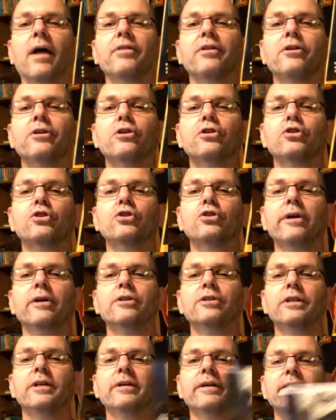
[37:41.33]
Destroyer
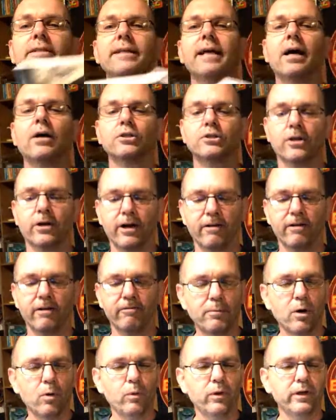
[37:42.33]
series now, starring
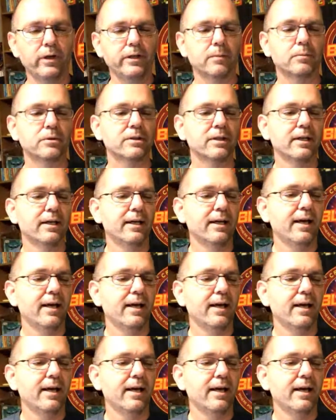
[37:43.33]
Remo Williams.